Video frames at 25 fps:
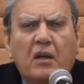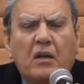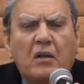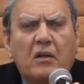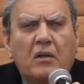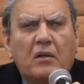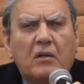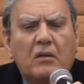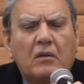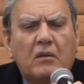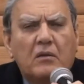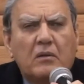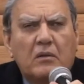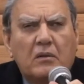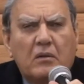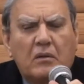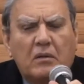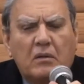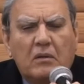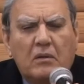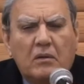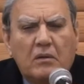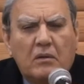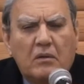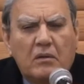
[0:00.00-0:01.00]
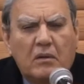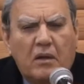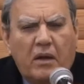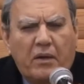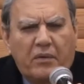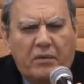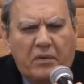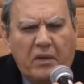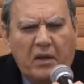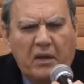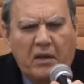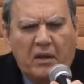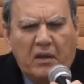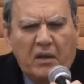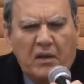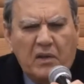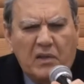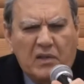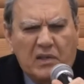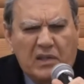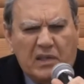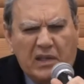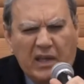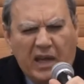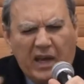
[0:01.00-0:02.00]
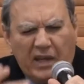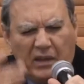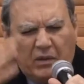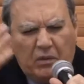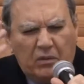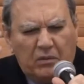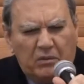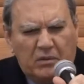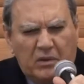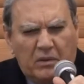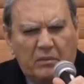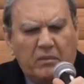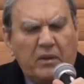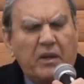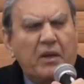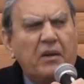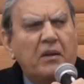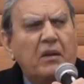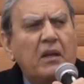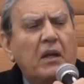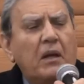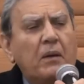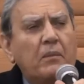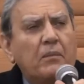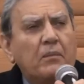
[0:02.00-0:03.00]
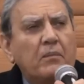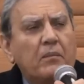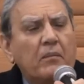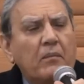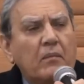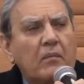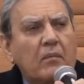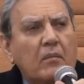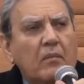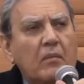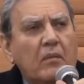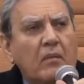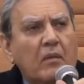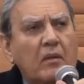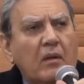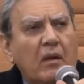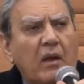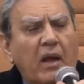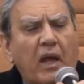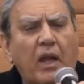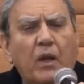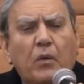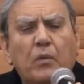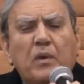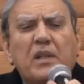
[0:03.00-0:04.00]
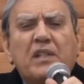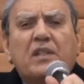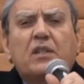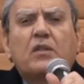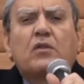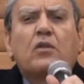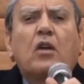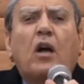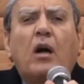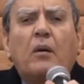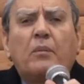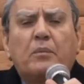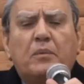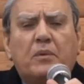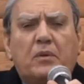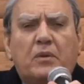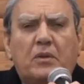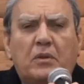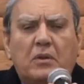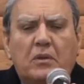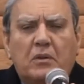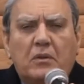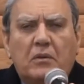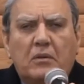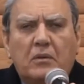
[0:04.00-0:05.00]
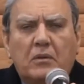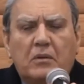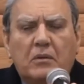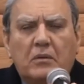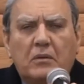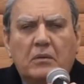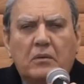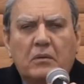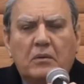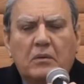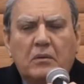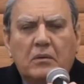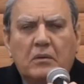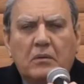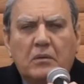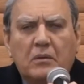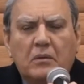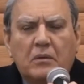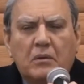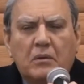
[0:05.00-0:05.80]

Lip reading: we were going, I Seattle area, and we stopped